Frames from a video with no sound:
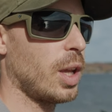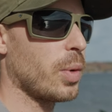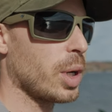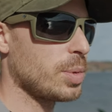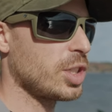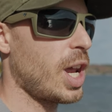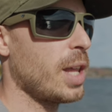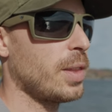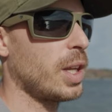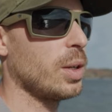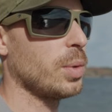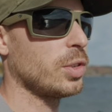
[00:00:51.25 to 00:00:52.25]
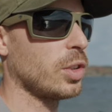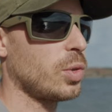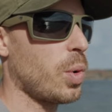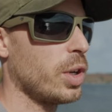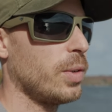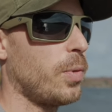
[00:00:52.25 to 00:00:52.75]
They were upset that it was a
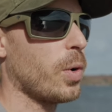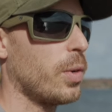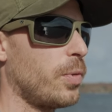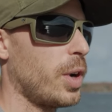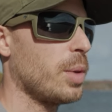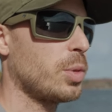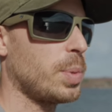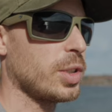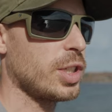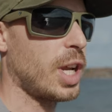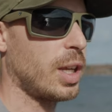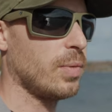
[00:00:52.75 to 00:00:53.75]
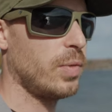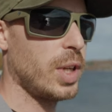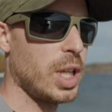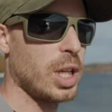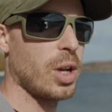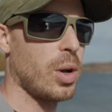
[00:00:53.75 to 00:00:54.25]
24 frames per second
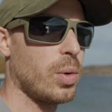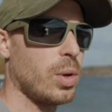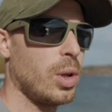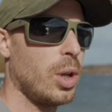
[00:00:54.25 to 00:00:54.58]
video